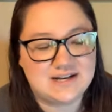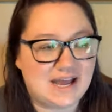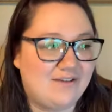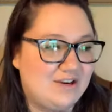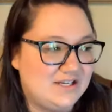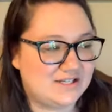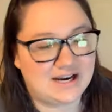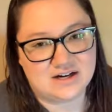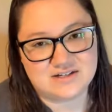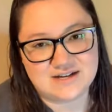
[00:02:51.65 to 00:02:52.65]
and have an
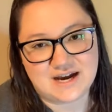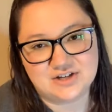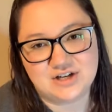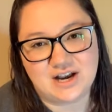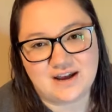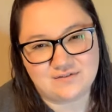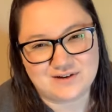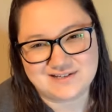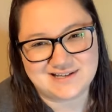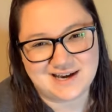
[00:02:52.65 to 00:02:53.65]
entire stash in
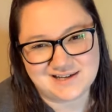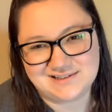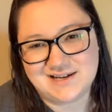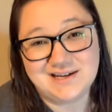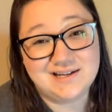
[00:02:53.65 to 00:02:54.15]
every size.